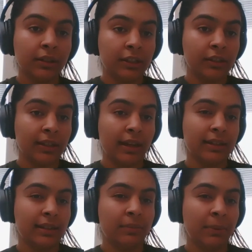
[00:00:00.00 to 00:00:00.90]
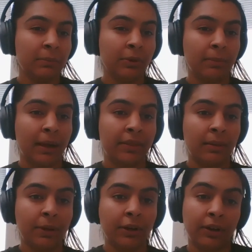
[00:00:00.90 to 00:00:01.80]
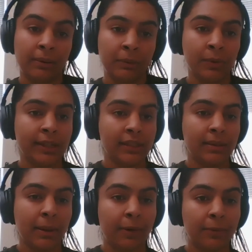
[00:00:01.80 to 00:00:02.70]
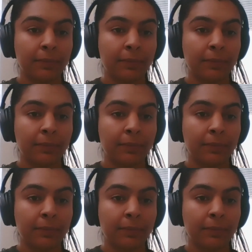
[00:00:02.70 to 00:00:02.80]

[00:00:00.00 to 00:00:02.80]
Could you tell us a little bit more about that program and what it's about?